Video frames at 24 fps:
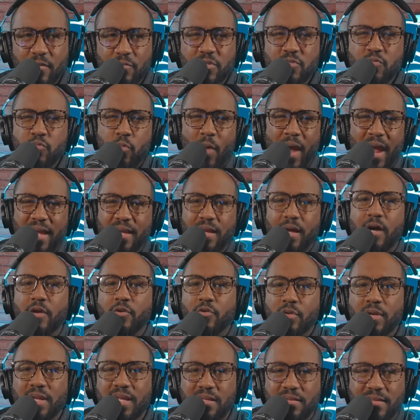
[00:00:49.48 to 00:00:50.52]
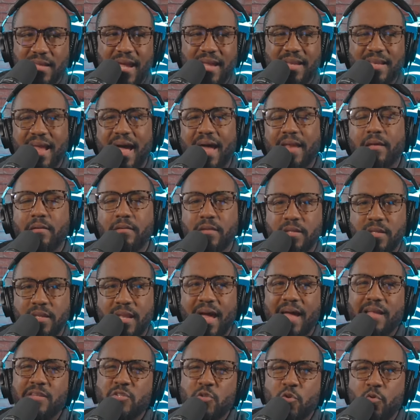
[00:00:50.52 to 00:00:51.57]
and it was right underneath that. Not a
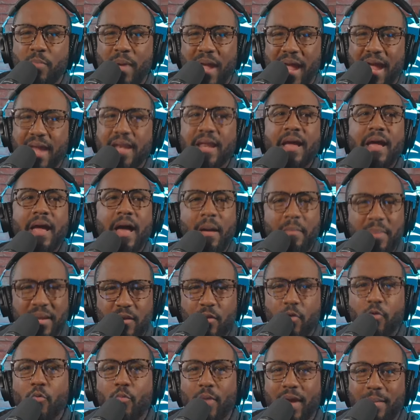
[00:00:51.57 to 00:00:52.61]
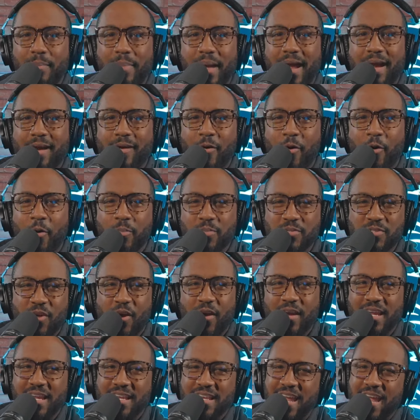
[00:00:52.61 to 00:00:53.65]
not too bad. I mean, on the way back home,
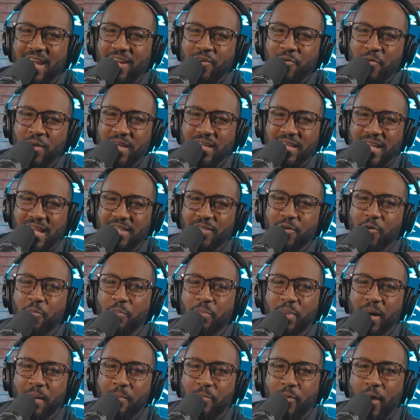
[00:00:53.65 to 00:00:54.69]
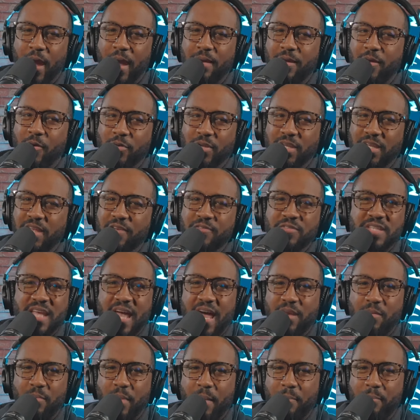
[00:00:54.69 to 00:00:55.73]
start getting that crick, that little bump right on the left
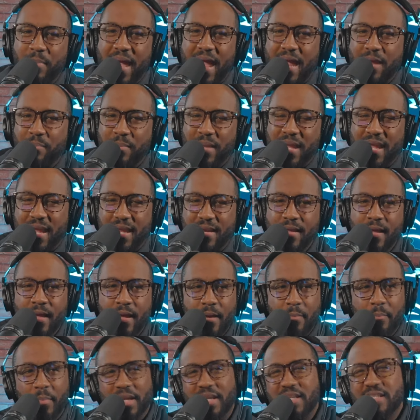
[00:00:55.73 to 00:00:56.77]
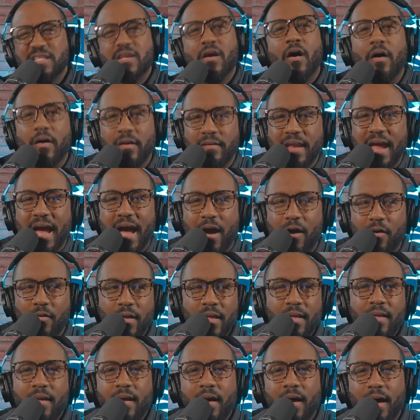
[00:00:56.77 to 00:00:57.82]
side of my back, man. But it's gone
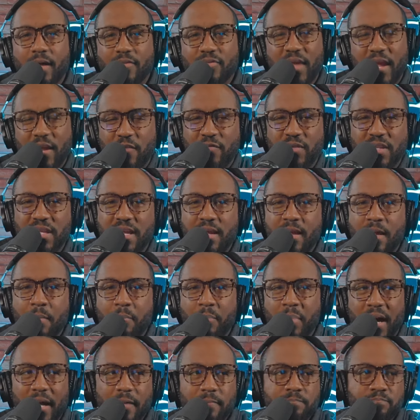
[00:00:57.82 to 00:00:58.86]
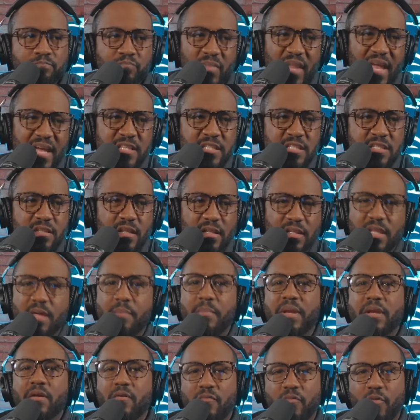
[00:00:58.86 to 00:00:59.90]
now, uh, thankfully. But that's the
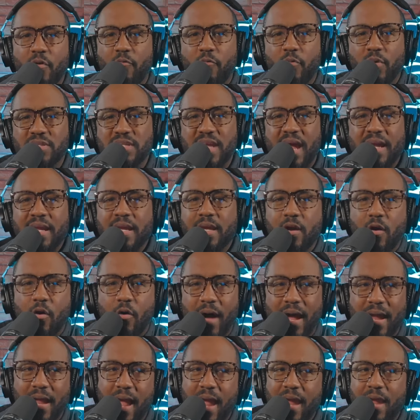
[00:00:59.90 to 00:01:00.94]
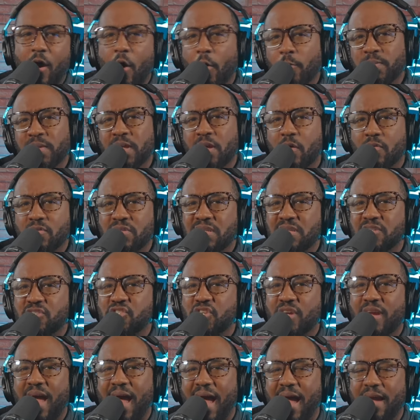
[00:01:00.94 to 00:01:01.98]
limit of, of which I could go. I, I hope to go to
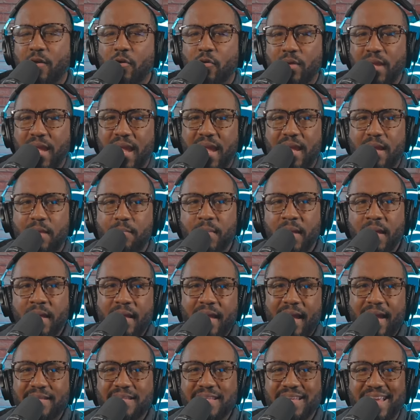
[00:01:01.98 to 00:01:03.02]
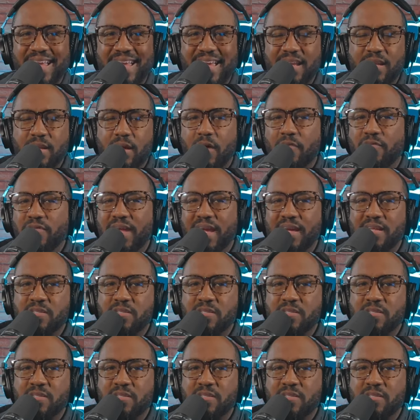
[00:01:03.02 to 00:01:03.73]
the Chicago game at the end of